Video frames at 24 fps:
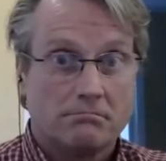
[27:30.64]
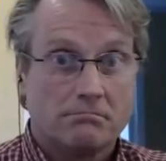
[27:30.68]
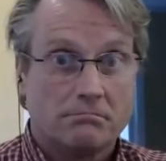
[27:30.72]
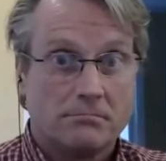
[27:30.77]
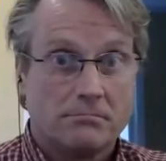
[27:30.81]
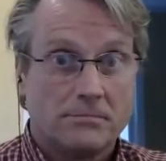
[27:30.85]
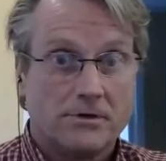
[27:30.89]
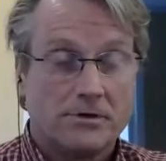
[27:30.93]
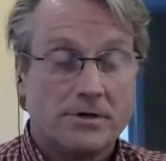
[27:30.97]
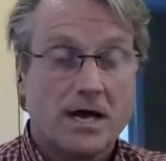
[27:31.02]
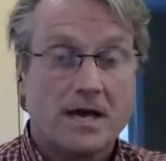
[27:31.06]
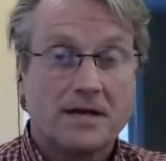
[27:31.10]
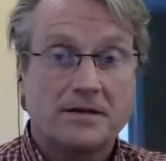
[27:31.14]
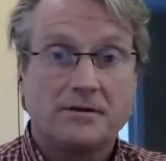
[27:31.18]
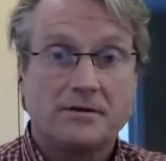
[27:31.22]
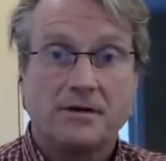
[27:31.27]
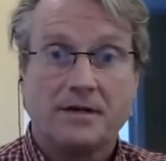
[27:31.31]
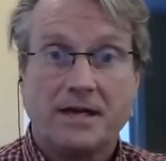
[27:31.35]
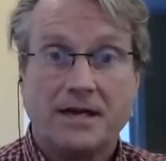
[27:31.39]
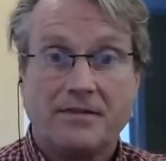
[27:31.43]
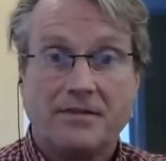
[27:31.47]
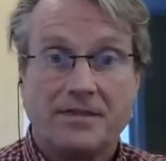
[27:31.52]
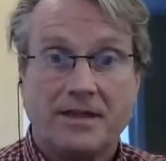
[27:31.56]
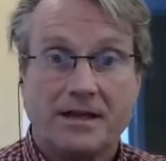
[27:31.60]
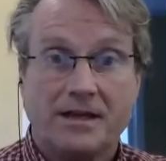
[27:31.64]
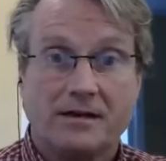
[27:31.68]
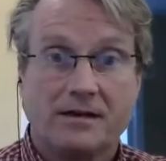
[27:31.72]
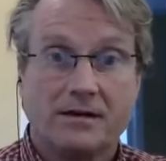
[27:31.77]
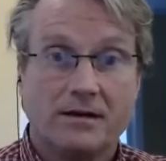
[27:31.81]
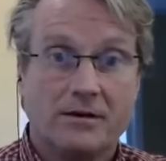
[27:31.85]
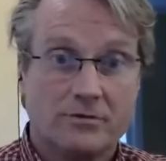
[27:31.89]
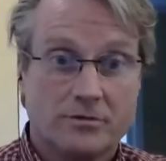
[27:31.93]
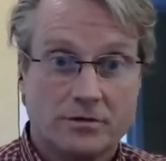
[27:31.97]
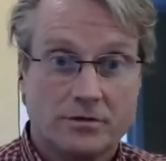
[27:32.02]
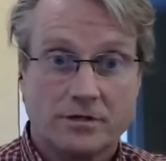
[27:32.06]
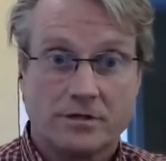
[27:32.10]
not doing anything
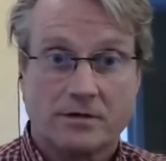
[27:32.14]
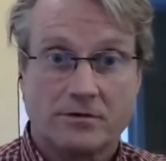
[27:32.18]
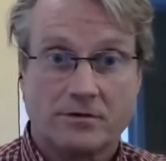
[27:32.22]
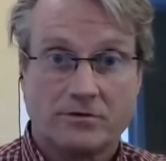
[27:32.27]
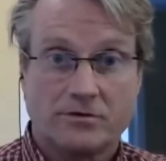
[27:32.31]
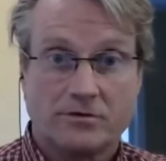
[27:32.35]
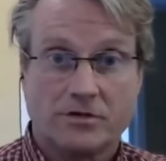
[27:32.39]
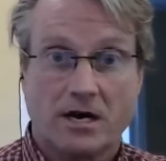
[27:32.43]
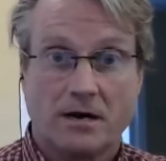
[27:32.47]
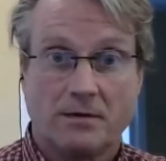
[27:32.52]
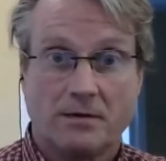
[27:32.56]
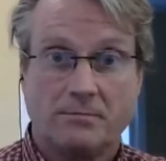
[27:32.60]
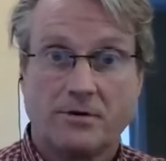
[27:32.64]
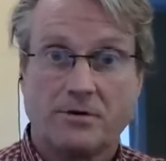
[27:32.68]
close to their job.